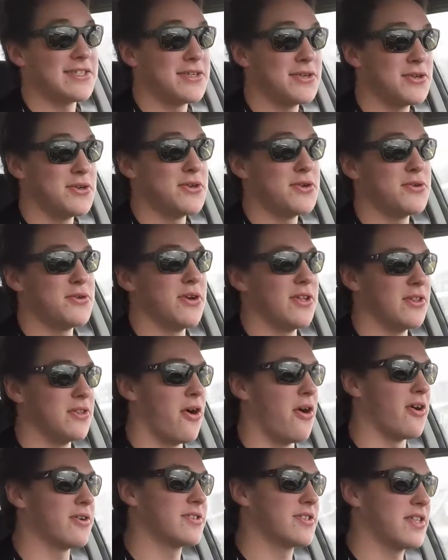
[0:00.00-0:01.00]
to
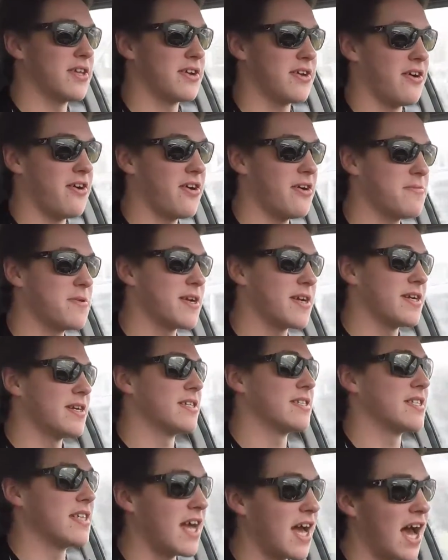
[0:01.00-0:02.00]
launch the car
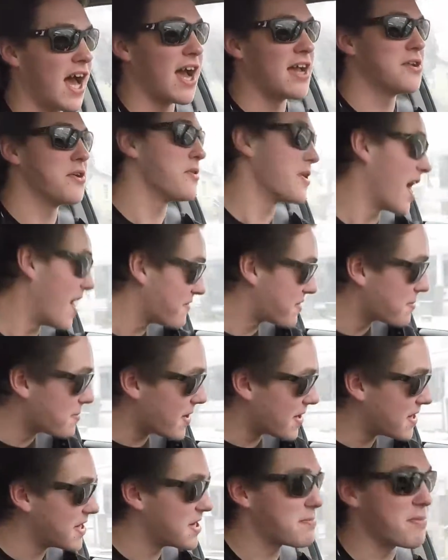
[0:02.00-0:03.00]
because I don't have the
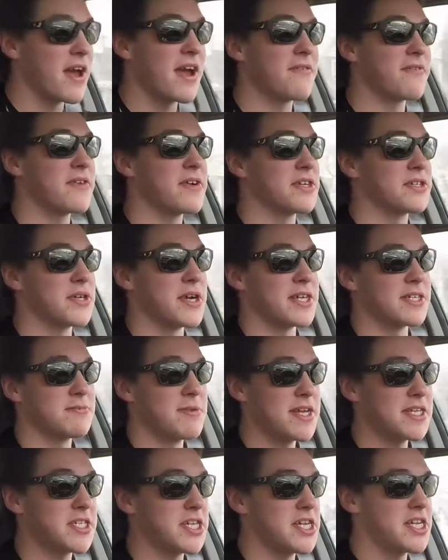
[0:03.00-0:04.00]
money to pay for a
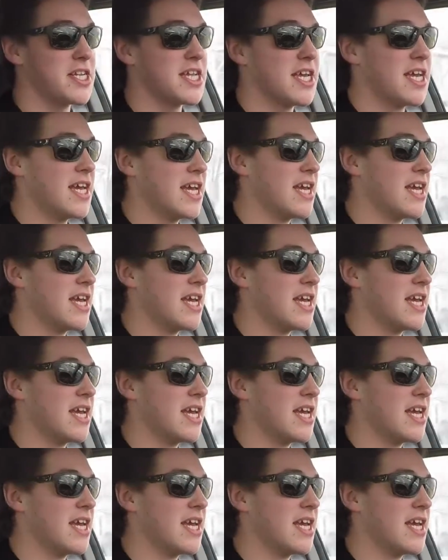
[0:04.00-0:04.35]
transmission.